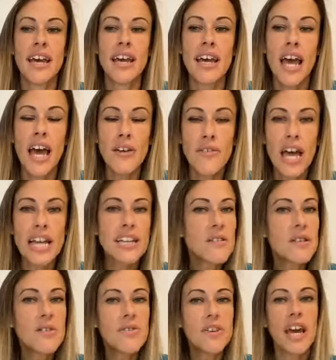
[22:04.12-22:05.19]
I don't
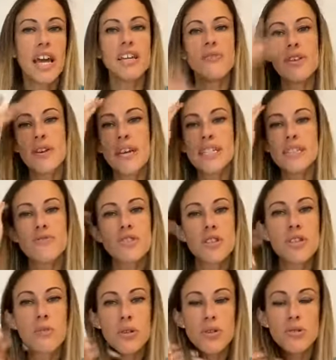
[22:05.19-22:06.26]
know if any of you guys have done
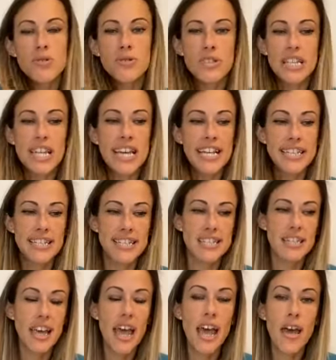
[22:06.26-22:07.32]
the 100
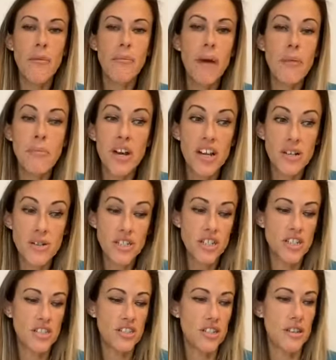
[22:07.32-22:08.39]
list. I'm not going to ask
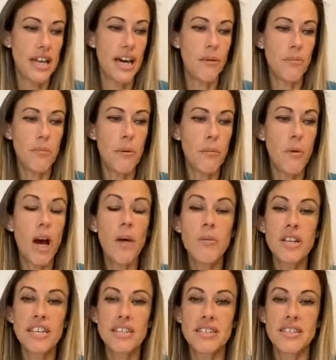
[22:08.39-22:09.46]
you to do that. What I
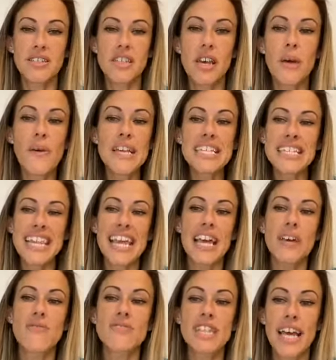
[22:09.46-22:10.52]
want you to do is
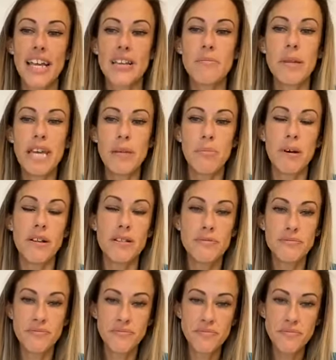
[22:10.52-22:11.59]
think of 10
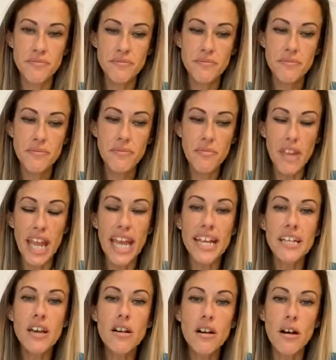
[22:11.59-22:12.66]
people
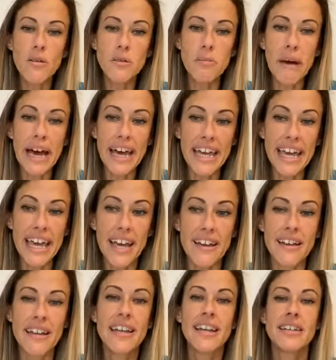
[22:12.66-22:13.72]
in your cold market.
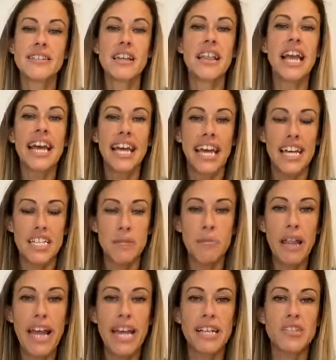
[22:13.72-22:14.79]
So like I
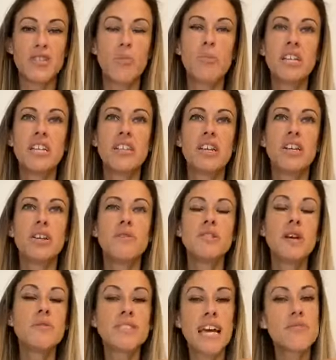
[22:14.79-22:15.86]
explained, somebody that you
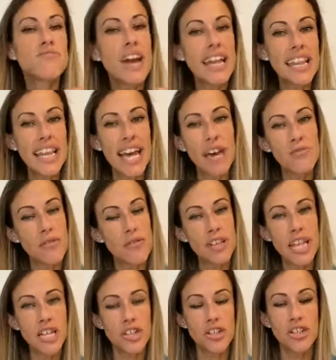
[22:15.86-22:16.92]
don't directly have a
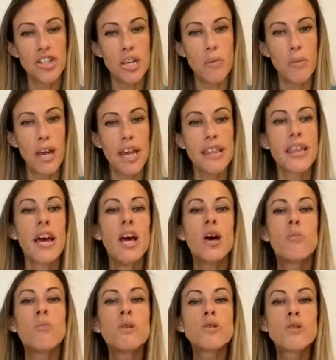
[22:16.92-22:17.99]
relationship with,
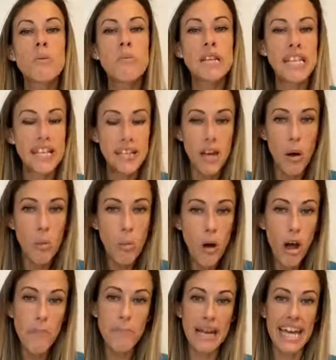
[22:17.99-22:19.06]
but somebody in your
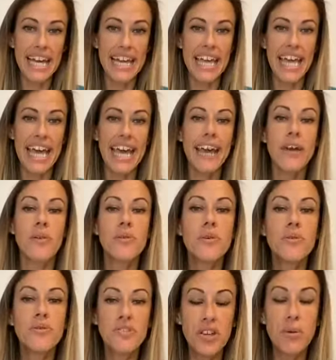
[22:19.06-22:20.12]
warm market who
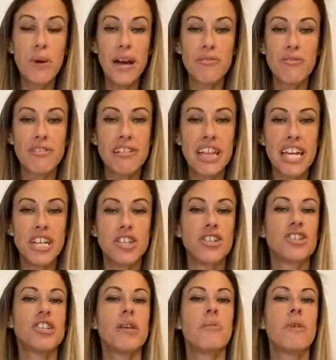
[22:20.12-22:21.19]
you do have a
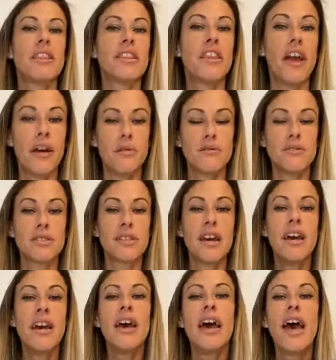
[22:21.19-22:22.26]
relationship with knows.
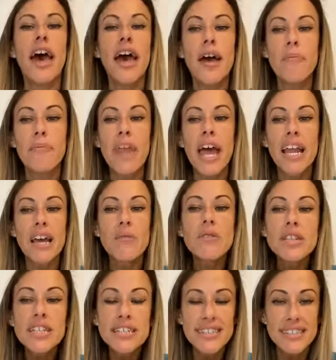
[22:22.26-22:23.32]
And I
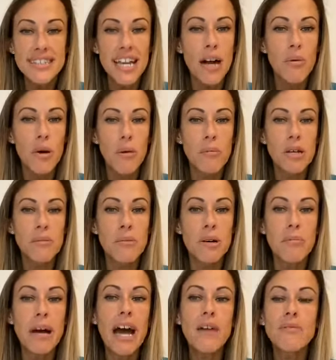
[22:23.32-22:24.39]
want you to start warming them
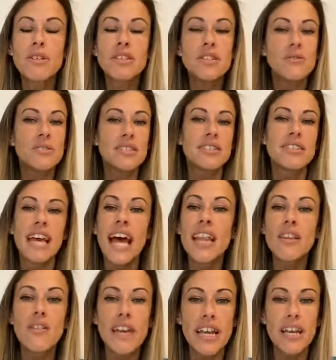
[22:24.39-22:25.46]
up. I want you to start
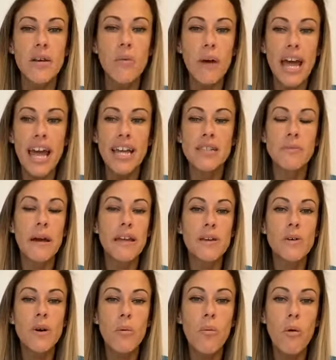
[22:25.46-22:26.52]
looking at ways where you
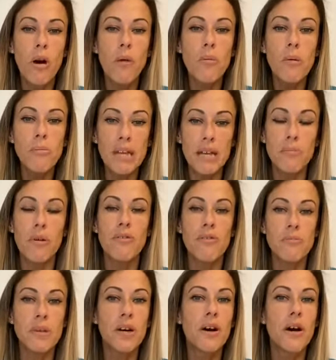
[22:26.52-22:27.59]
can warm up people
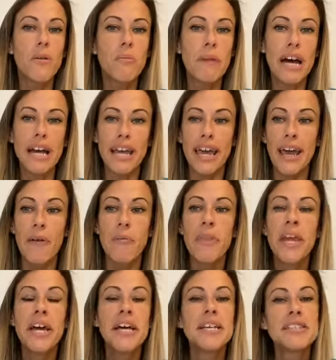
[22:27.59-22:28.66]
from your cold market.
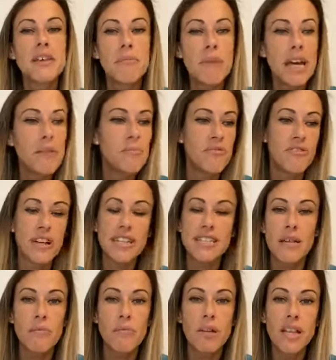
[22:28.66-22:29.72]
So maybe, for
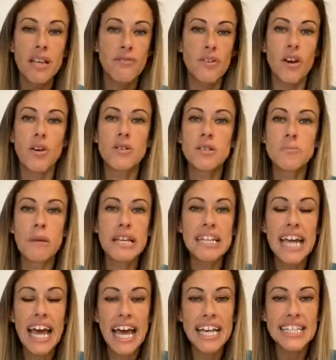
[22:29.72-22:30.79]
example, if your husband
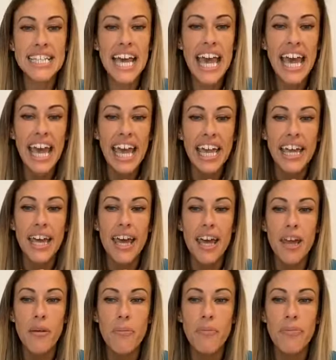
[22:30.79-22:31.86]
has
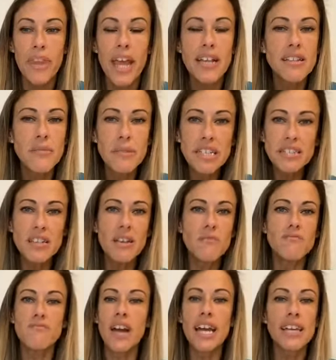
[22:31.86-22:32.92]
don't
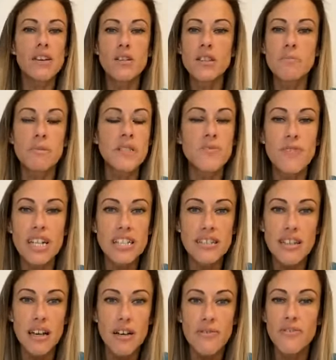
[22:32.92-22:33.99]
write your husband's friends
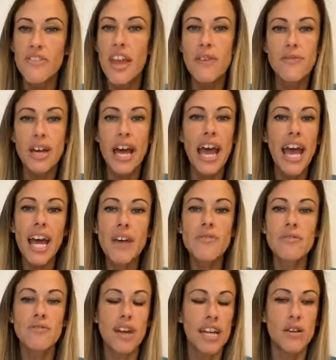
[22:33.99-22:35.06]
off. Never,
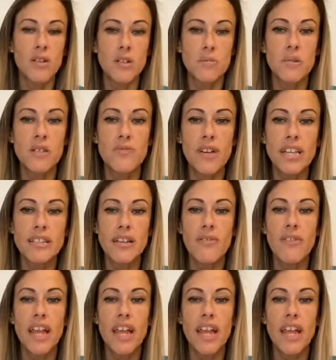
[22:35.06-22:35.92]
ever write your husband's friends off.